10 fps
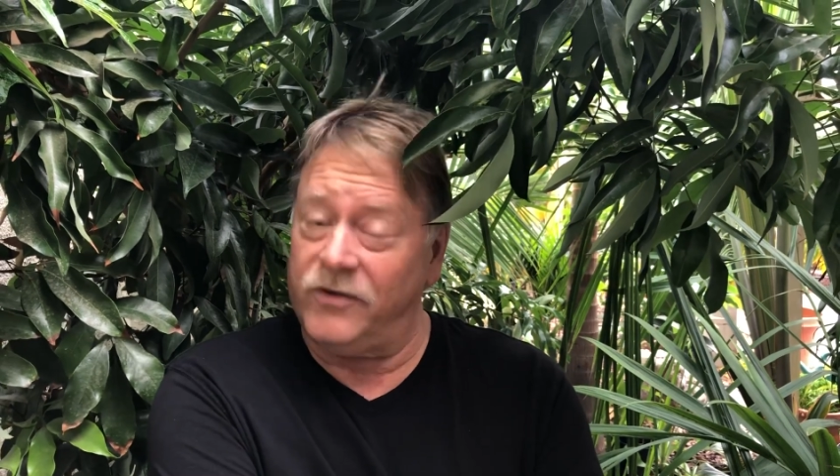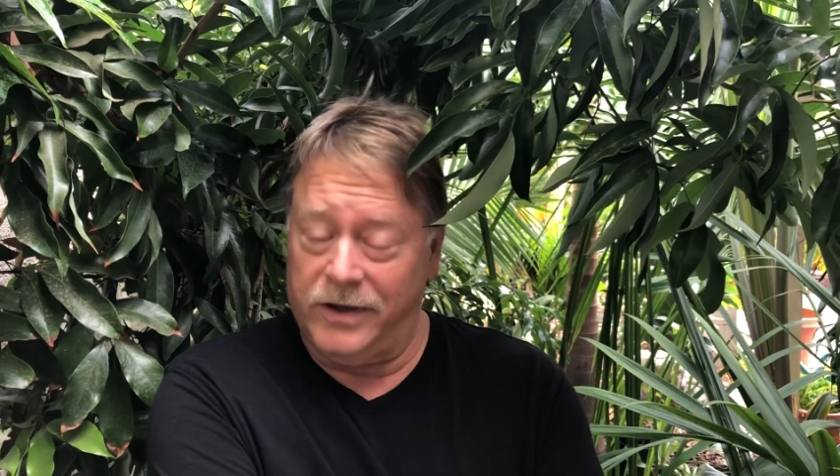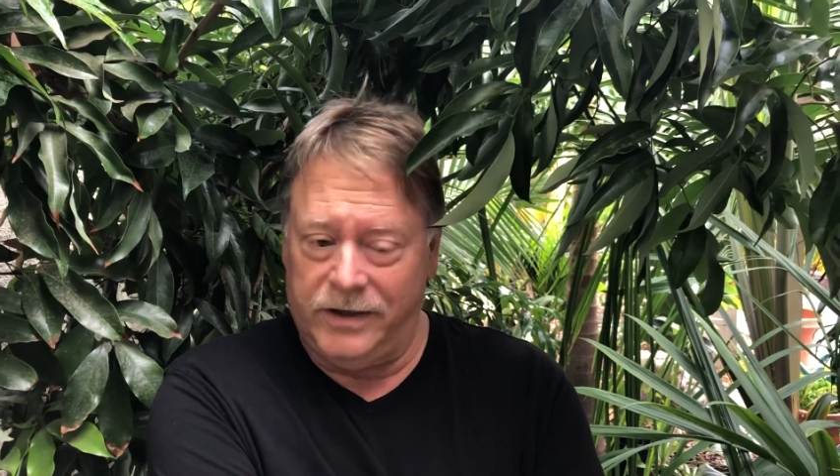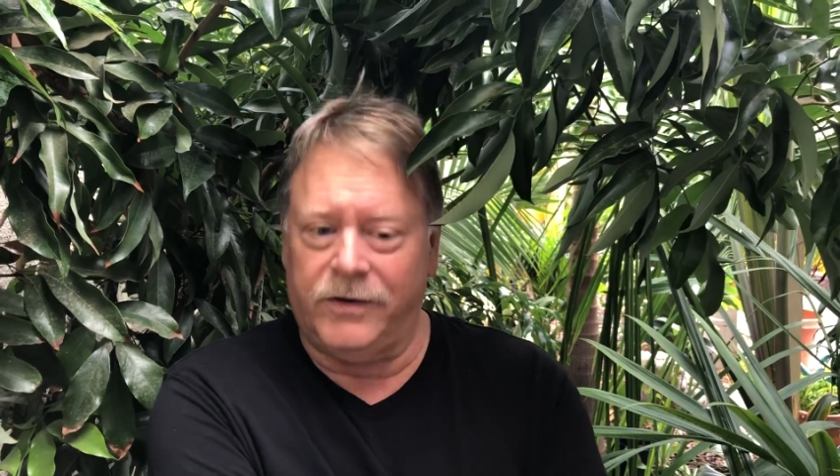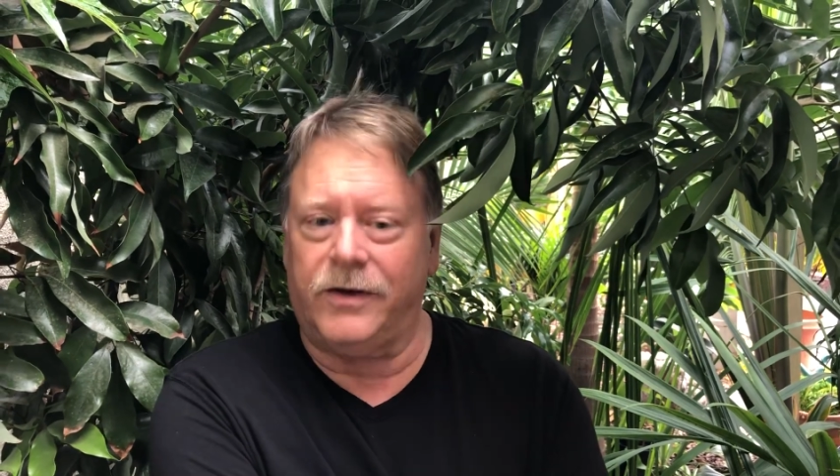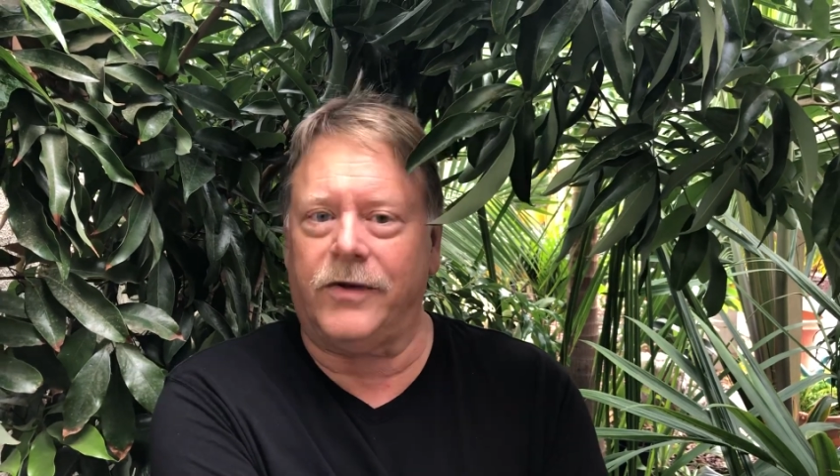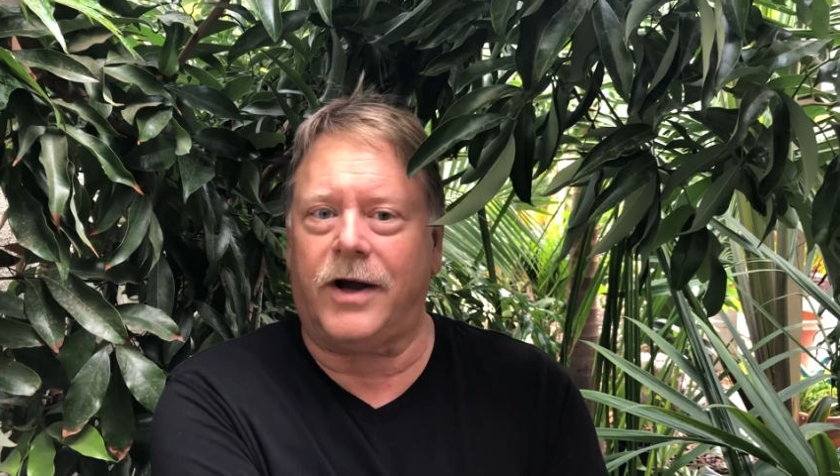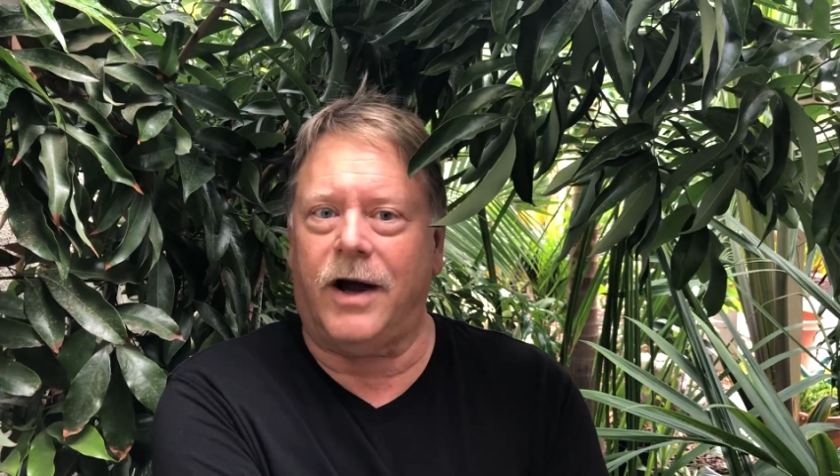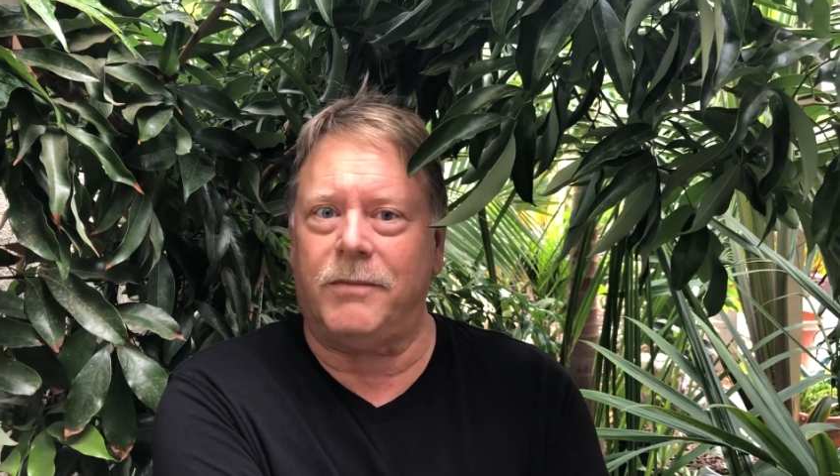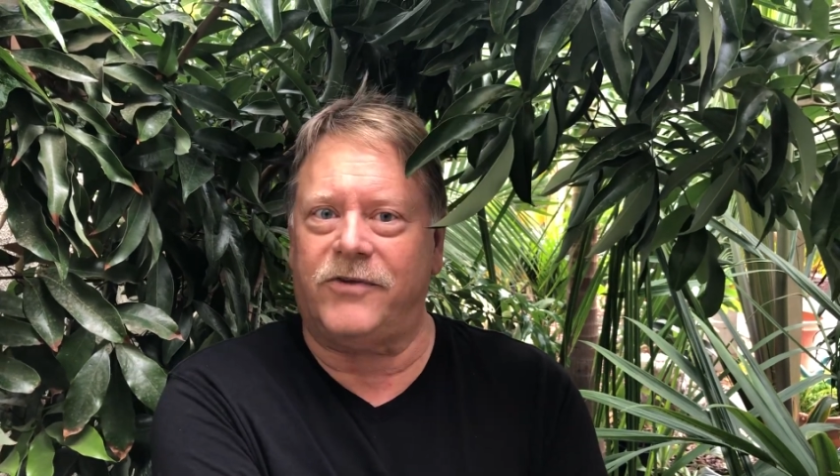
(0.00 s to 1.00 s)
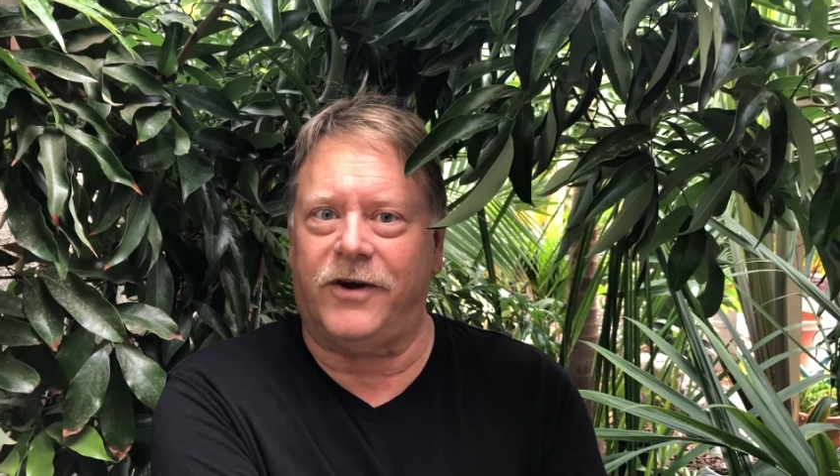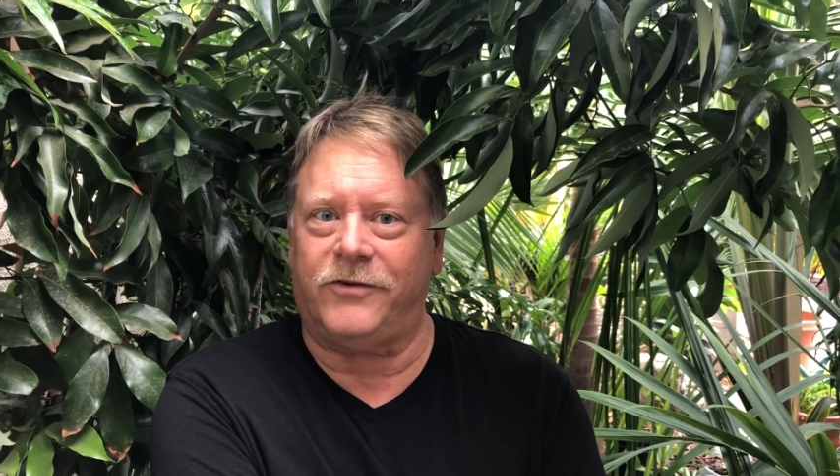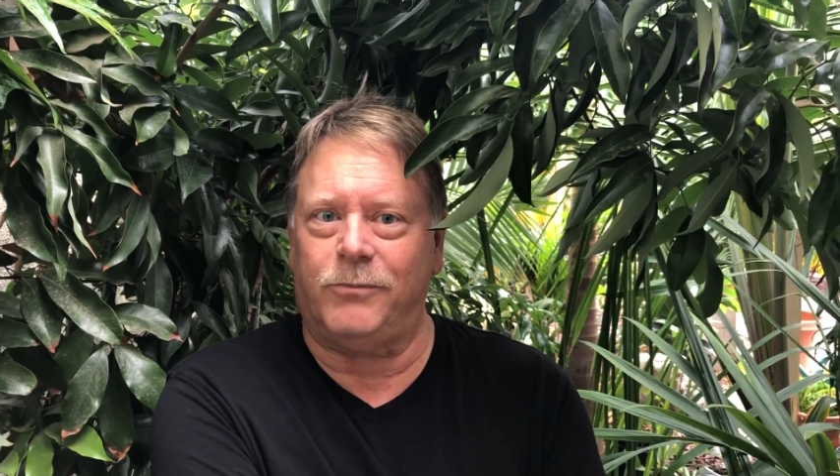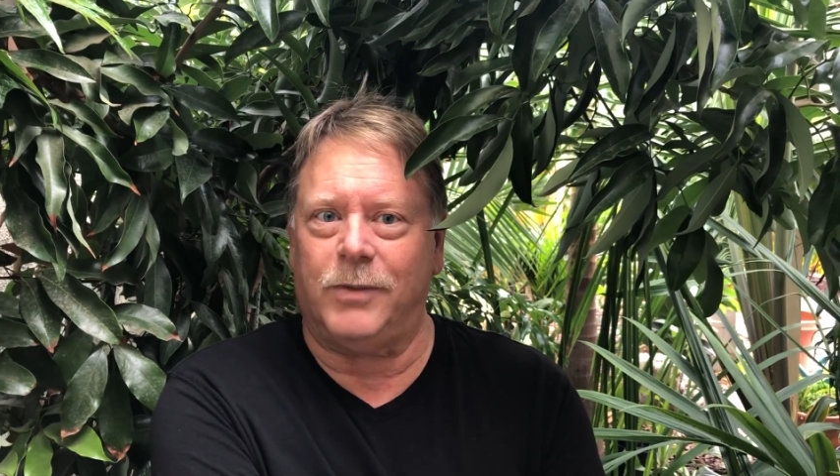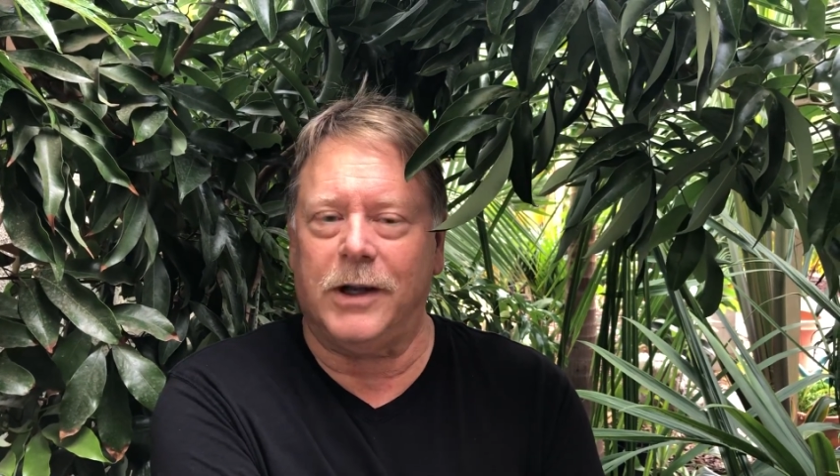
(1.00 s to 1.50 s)
leave it in the comment
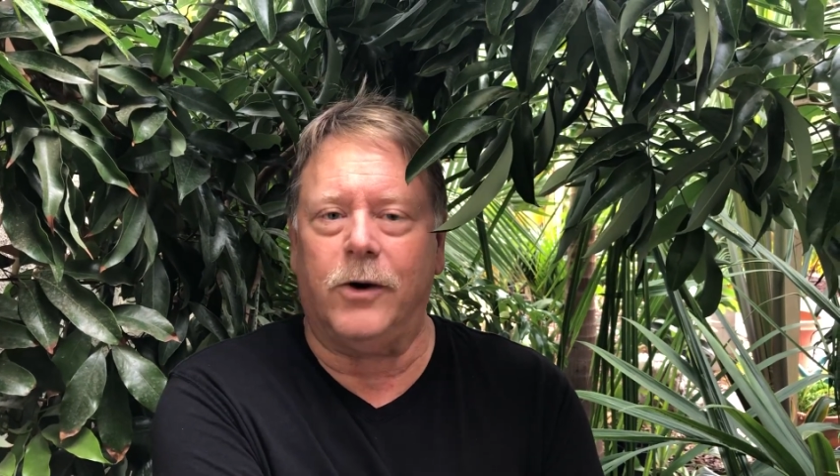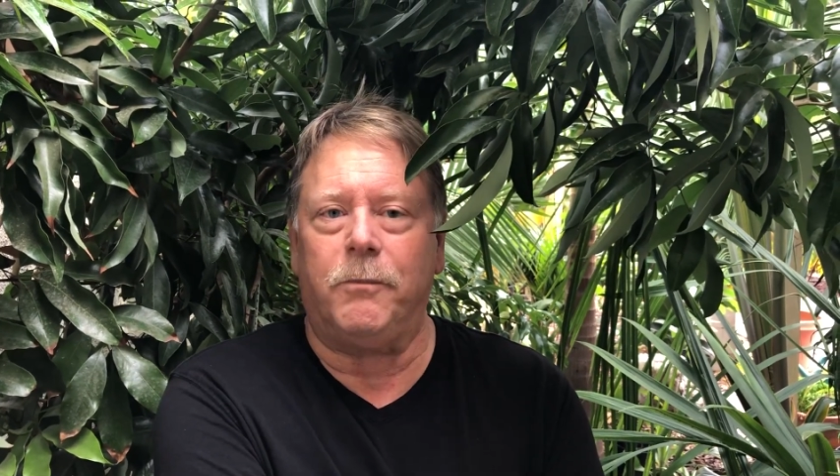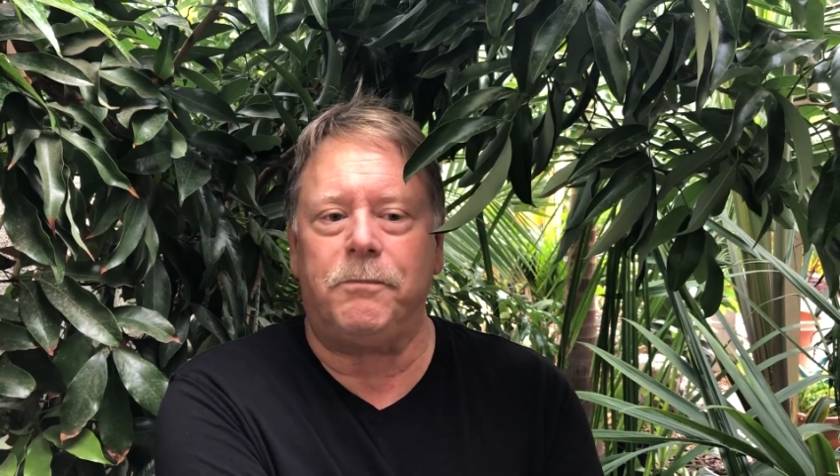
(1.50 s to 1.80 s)
section below.